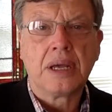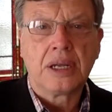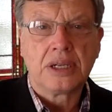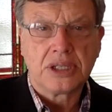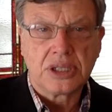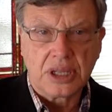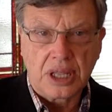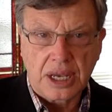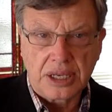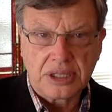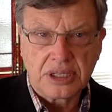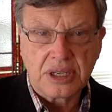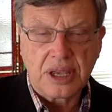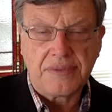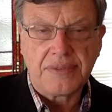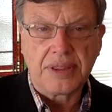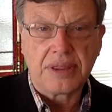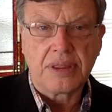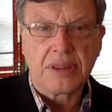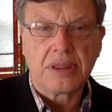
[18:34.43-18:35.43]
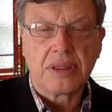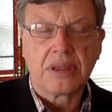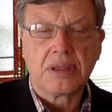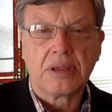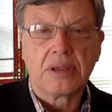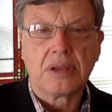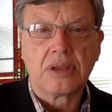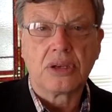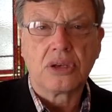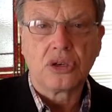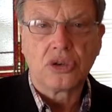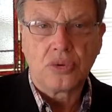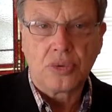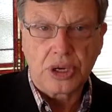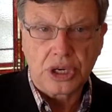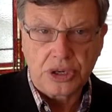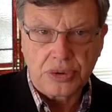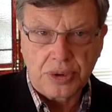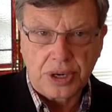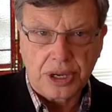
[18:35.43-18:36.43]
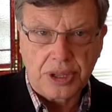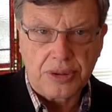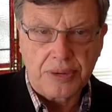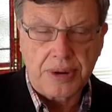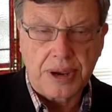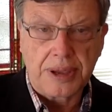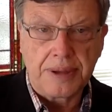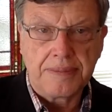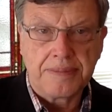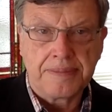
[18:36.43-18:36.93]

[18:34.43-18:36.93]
on July 7th, 2023.